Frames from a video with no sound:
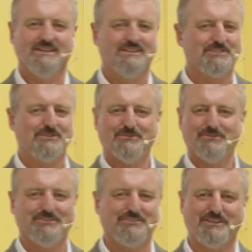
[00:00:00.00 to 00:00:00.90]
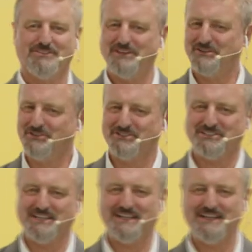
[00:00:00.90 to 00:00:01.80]
So thank you,
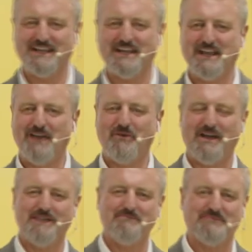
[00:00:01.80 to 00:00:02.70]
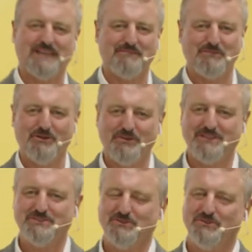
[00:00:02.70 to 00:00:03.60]
Tatjana. And now I'm
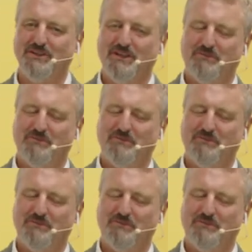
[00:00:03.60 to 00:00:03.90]
going to